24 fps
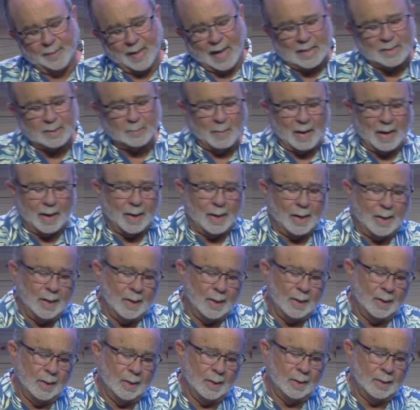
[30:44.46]
my
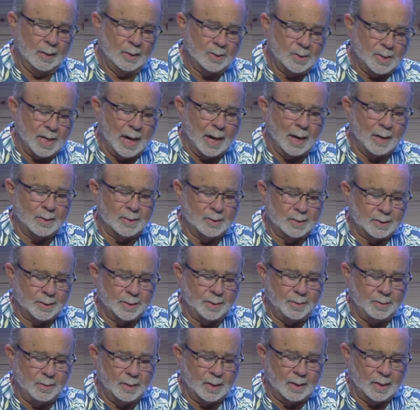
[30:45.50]
challenge to
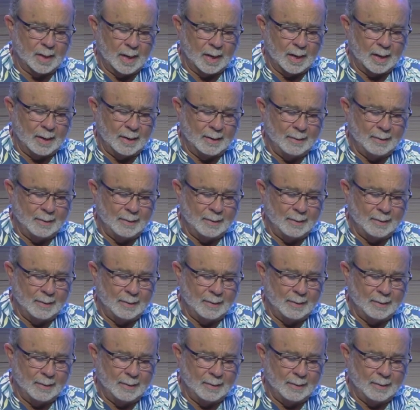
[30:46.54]
you today.